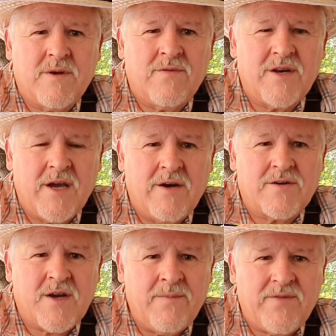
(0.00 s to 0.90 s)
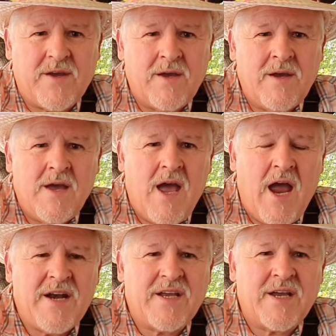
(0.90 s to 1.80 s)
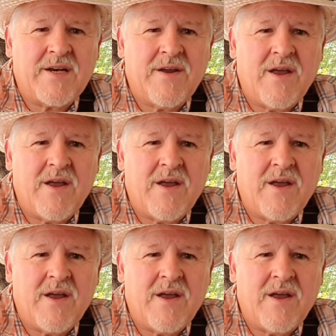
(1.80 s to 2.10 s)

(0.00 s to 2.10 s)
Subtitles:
videos up there and to get